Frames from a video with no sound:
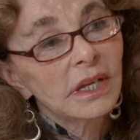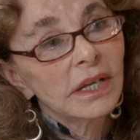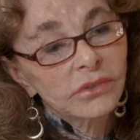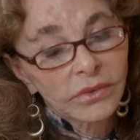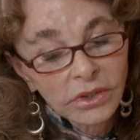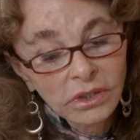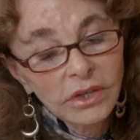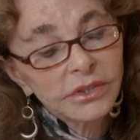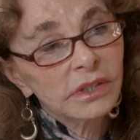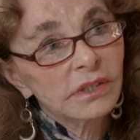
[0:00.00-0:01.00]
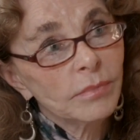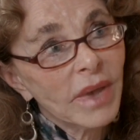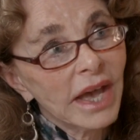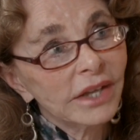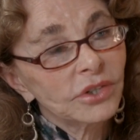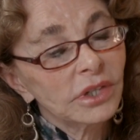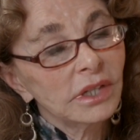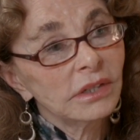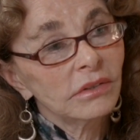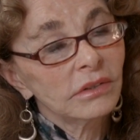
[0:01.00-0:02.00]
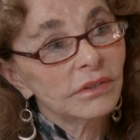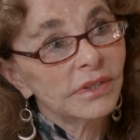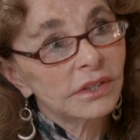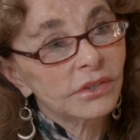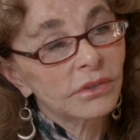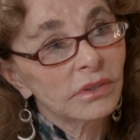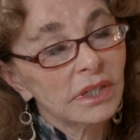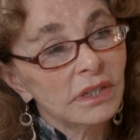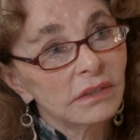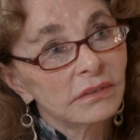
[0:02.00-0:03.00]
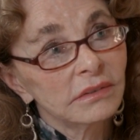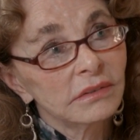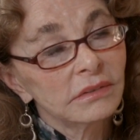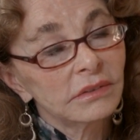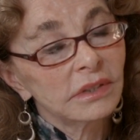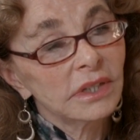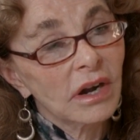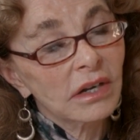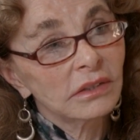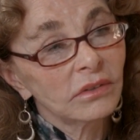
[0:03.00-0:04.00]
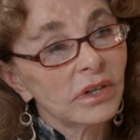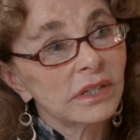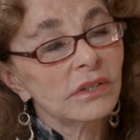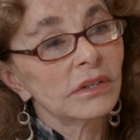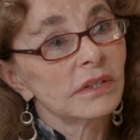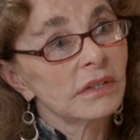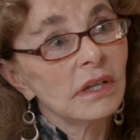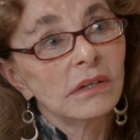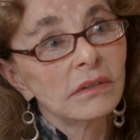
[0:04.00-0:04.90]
So the closest match in Earth history to the Archeloids are the